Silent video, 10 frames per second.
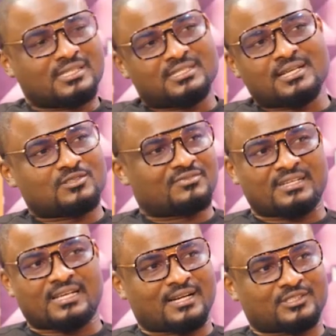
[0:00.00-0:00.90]
the intent over
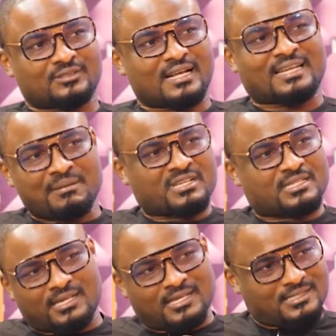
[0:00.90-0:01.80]
the action. And that makes
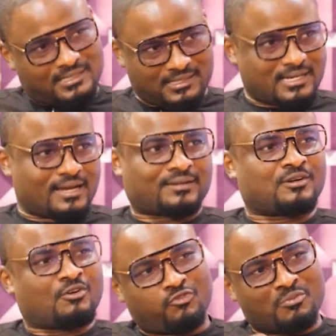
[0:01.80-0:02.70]
it easier
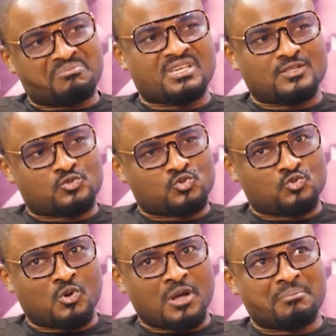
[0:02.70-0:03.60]
for me
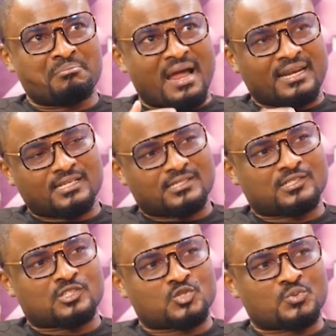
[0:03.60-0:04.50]
to manage the
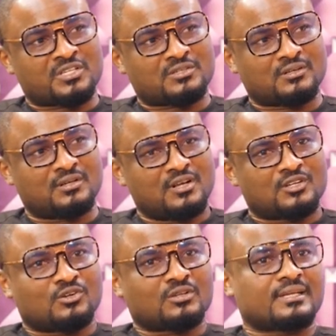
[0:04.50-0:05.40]
situation,
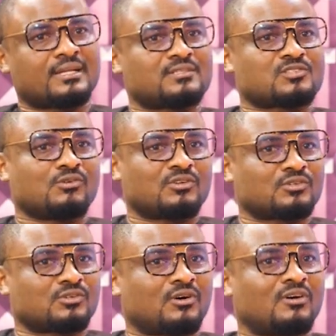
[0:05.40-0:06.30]
not get
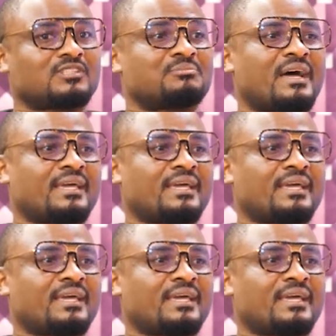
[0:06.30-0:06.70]
disgruntled or hurt by